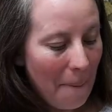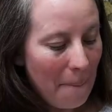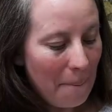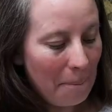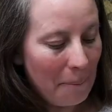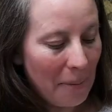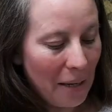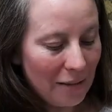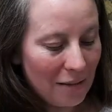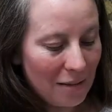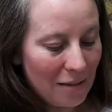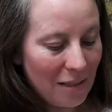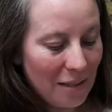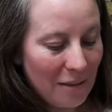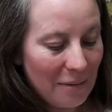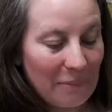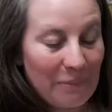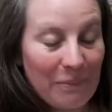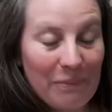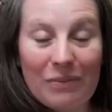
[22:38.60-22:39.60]
but
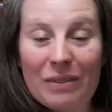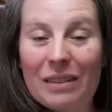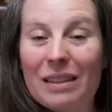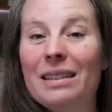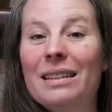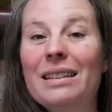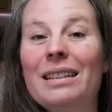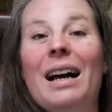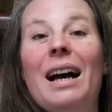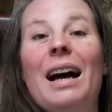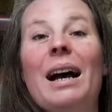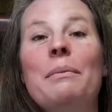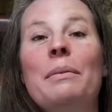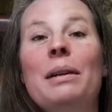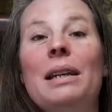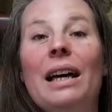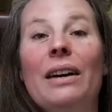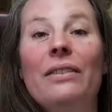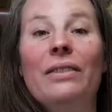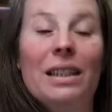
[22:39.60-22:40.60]
I'm
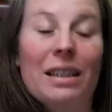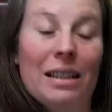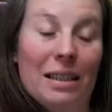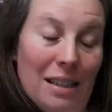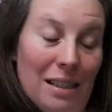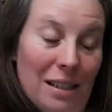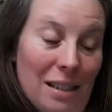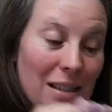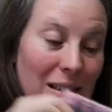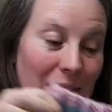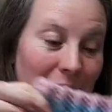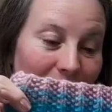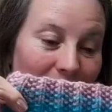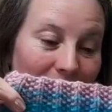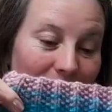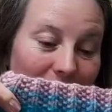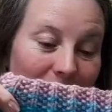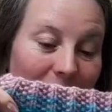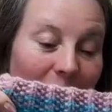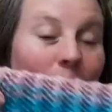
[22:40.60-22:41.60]
loving this,
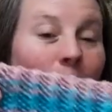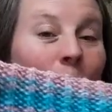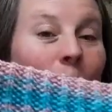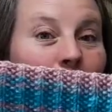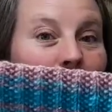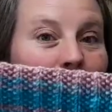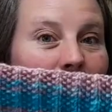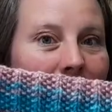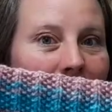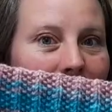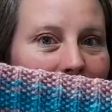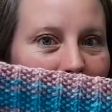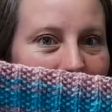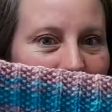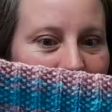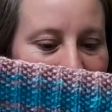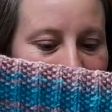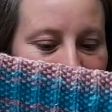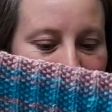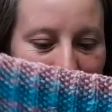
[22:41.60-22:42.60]
really
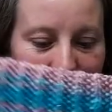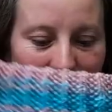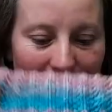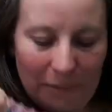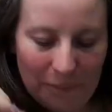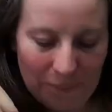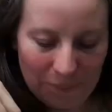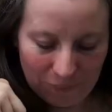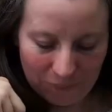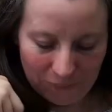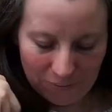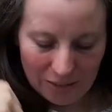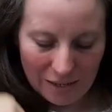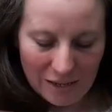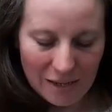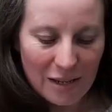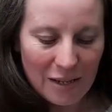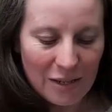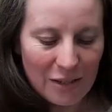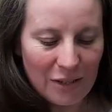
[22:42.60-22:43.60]
loving this.
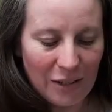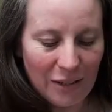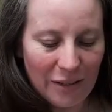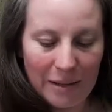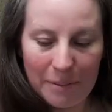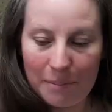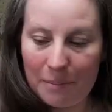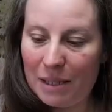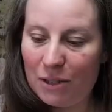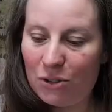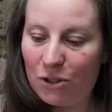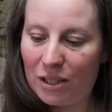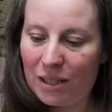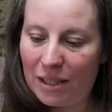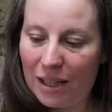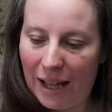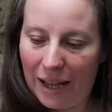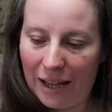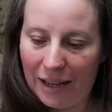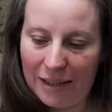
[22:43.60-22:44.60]
So let me just
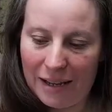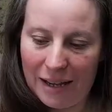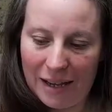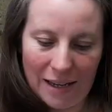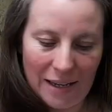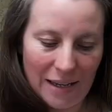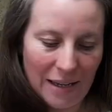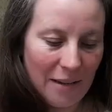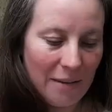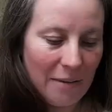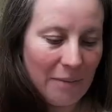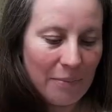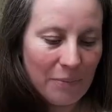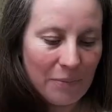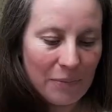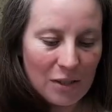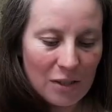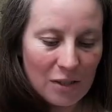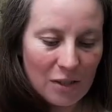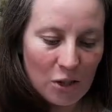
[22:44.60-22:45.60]
add a
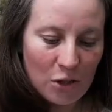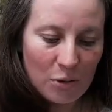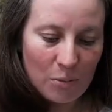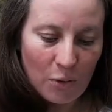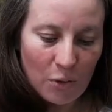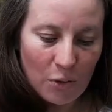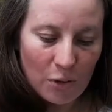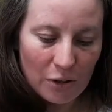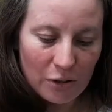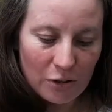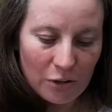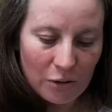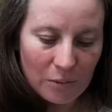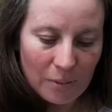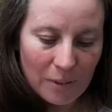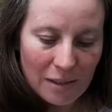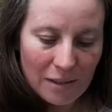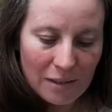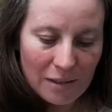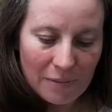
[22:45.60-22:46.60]
stitch marker to
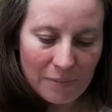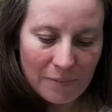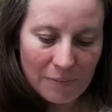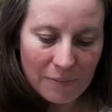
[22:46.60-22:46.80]
it.